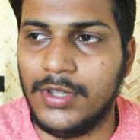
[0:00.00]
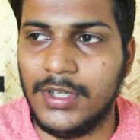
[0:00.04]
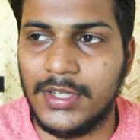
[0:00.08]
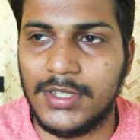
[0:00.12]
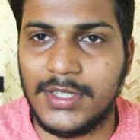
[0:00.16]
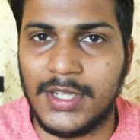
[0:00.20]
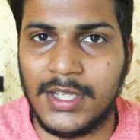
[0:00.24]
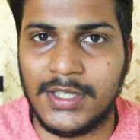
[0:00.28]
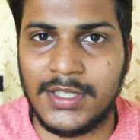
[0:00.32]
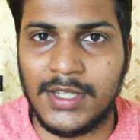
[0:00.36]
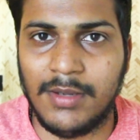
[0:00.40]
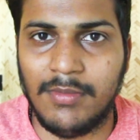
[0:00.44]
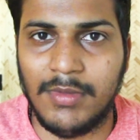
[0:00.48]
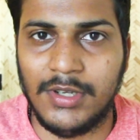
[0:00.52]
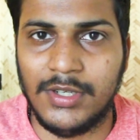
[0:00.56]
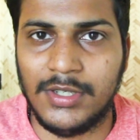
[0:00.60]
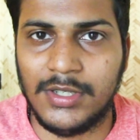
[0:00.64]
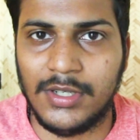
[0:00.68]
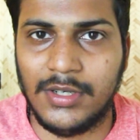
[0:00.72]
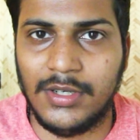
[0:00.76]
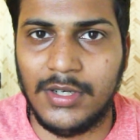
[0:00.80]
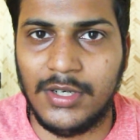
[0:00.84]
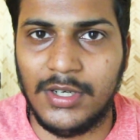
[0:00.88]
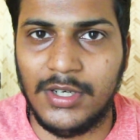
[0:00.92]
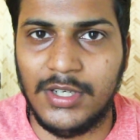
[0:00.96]
things as I
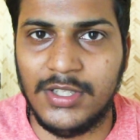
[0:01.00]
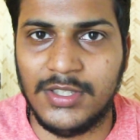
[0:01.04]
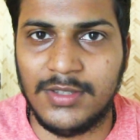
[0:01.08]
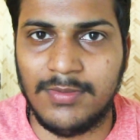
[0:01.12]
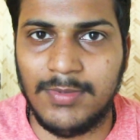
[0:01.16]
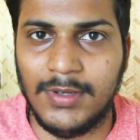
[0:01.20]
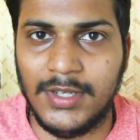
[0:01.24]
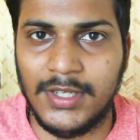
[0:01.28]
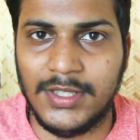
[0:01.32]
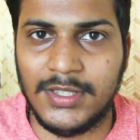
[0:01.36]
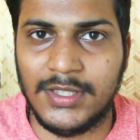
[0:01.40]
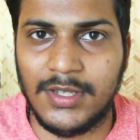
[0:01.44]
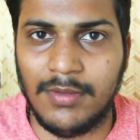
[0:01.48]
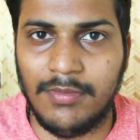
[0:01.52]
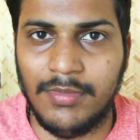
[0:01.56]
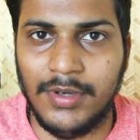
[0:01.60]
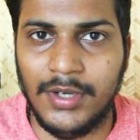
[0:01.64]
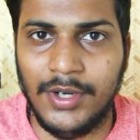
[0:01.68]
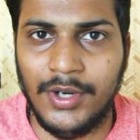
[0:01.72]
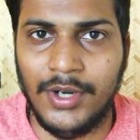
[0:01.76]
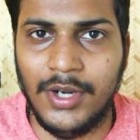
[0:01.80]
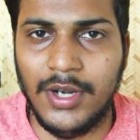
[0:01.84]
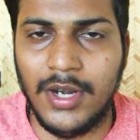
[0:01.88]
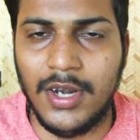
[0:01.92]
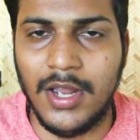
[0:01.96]
mentioned the display is a
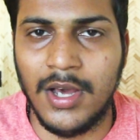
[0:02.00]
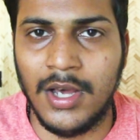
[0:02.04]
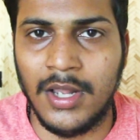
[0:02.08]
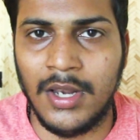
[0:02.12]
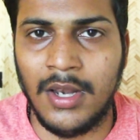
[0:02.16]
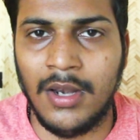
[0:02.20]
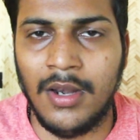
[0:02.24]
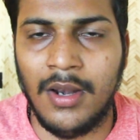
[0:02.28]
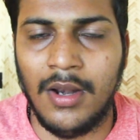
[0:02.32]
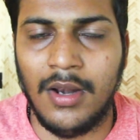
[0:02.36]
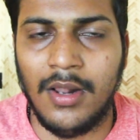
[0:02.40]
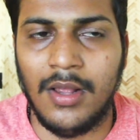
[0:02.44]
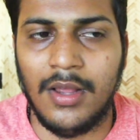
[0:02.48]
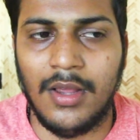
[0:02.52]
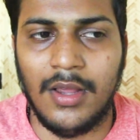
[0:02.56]
bit dull